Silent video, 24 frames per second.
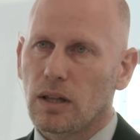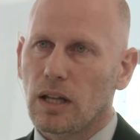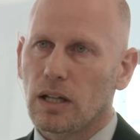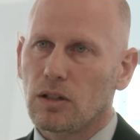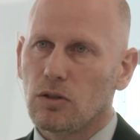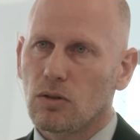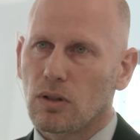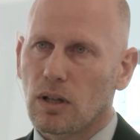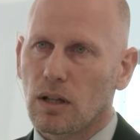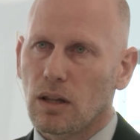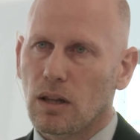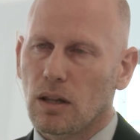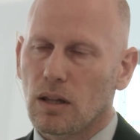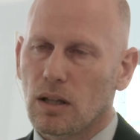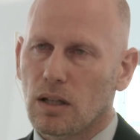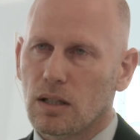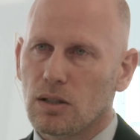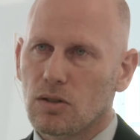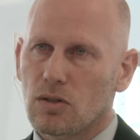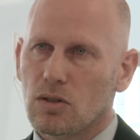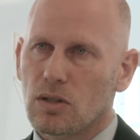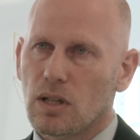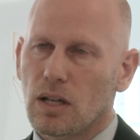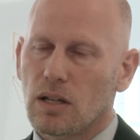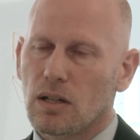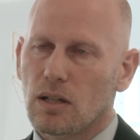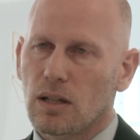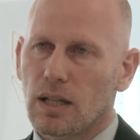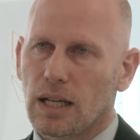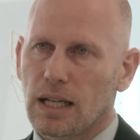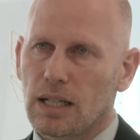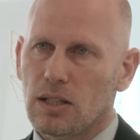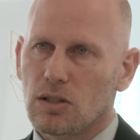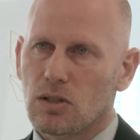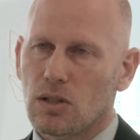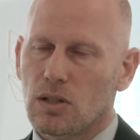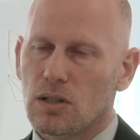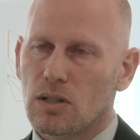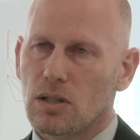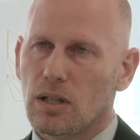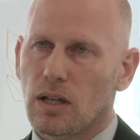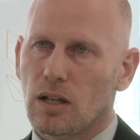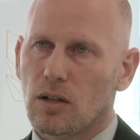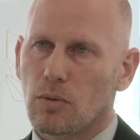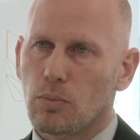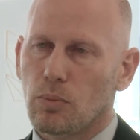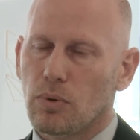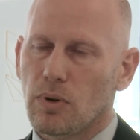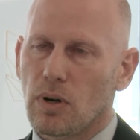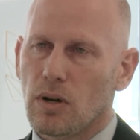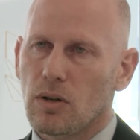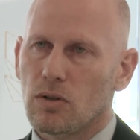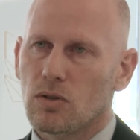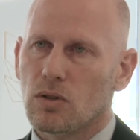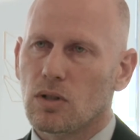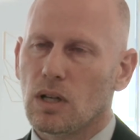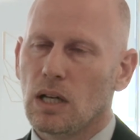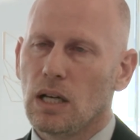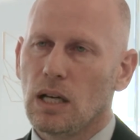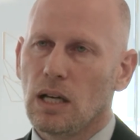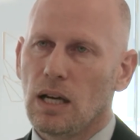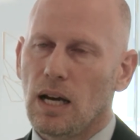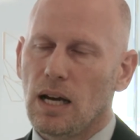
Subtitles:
then you can consider the kitchen sink approach,